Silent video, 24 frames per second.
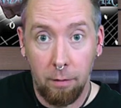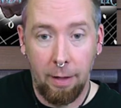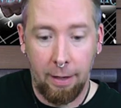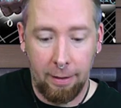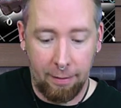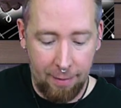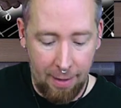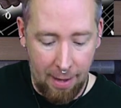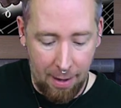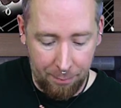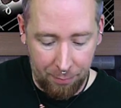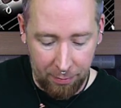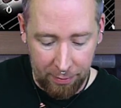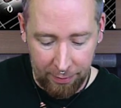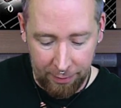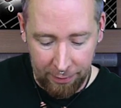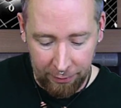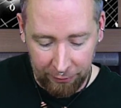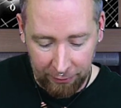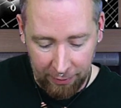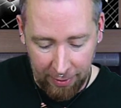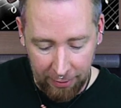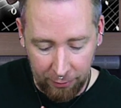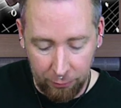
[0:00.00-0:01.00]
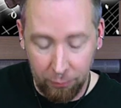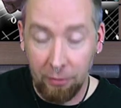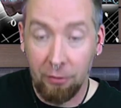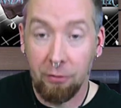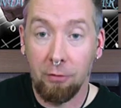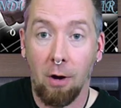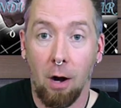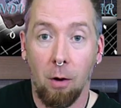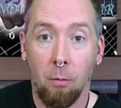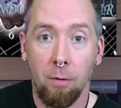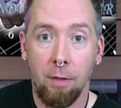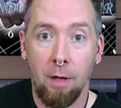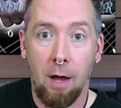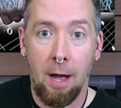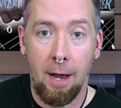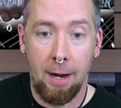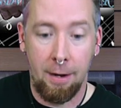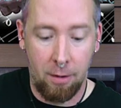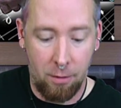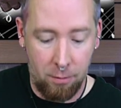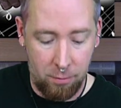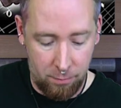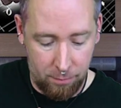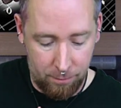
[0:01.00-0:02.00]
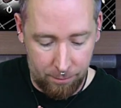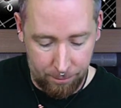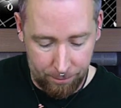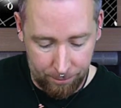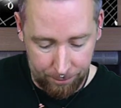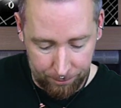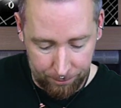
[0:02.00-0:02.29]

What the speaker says: like that. But in this case, we start with a high note.